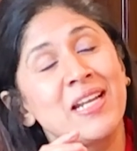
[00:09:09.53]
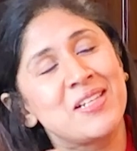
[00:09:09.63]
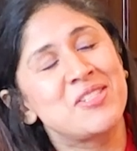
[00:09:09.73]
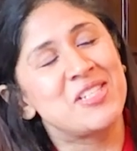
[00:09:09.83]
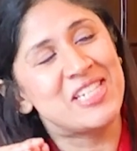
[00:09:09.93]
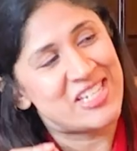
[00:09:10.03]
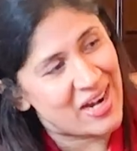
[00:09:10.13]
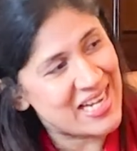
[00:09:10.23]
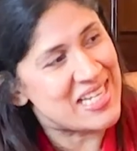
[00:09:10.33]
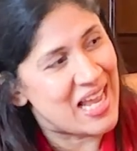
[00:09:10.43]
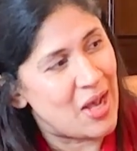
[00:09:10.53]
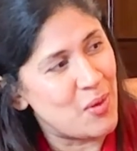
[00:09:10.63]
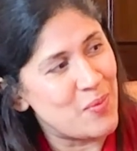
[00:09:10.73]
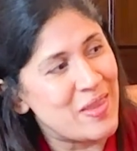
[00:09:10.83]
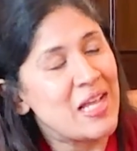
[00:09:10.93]
it is right
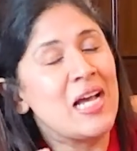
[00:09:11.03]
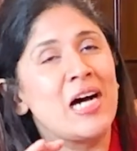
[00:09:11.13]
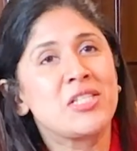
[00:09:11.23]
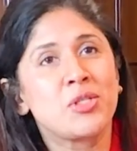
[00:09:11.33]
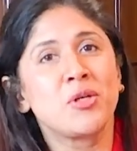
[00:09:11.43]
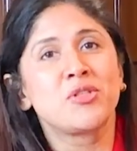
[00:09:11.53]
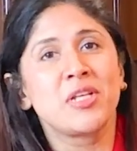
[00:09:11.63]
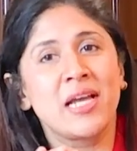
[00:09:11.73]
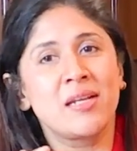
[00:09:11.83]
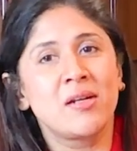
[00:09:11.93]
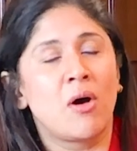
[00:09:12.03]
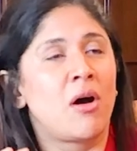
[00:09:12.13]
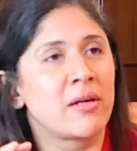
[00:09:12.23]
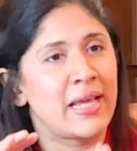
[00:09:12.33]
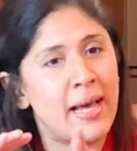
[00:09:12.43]
now associated
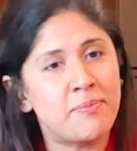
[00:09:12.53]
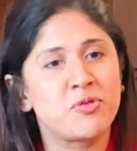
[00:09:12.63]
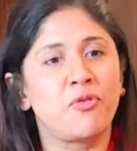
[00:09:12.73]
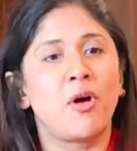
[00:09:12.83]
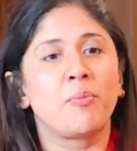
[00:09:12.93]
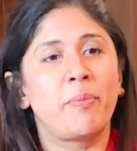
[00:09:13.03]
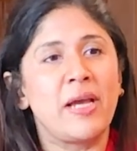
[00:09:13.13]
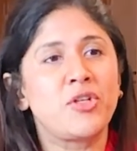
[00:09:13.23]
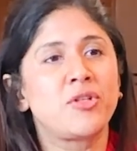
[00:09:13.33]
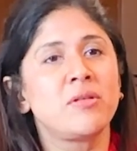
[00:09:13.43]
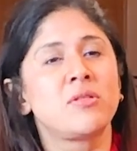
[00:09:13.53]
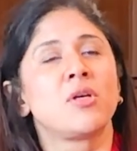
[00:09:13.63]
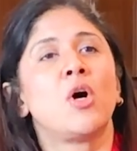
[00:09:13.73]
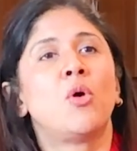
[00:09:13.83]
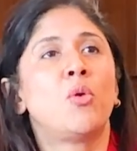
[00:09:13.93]
or kept for patients
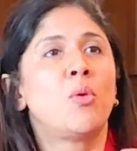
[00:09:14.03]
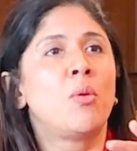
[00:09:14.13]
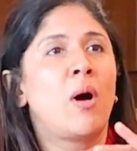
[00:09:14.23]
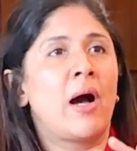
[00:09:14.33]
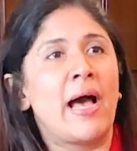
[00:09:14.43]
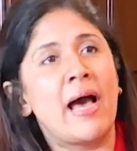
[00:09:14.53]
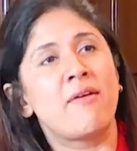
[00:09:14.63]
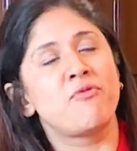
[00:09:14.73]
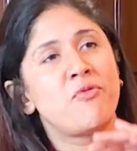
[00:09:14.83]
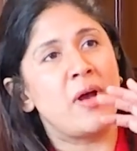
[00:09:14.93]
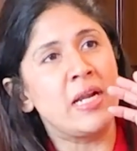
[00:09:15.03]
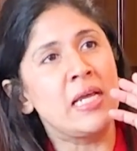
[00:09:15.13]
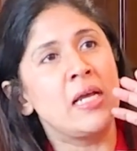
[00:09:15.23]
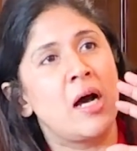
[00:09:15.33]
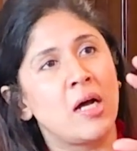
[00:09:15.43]
who have
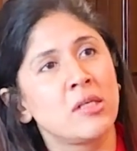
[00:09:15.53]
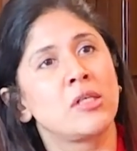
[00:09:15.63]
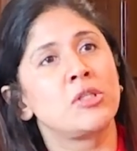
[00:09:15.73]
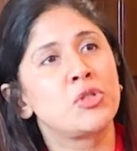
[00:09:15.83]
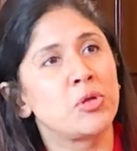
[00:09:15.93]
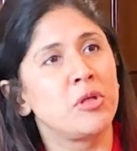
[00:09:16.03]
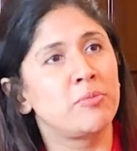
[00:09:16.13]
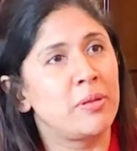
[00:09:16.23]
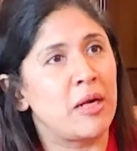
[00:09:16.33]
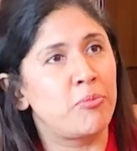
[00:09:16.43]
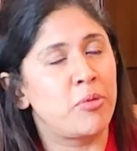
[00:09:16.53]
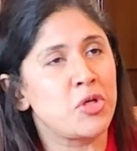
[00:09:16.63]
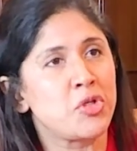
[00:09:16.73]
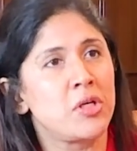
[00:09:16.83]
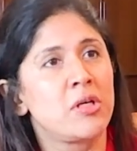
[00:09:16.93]
very uncontrolled blood
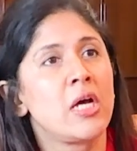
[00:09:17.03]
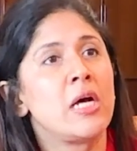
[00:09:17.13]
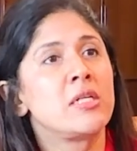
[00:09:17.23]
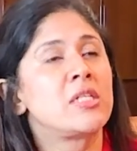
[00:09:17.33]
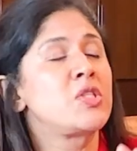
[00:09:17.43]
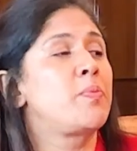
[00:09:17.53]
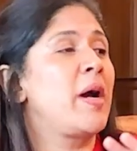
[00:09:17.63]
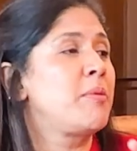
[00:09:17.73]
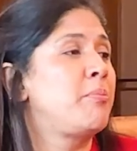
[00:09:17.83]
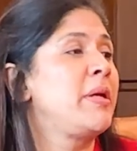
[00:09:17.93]
pressure despite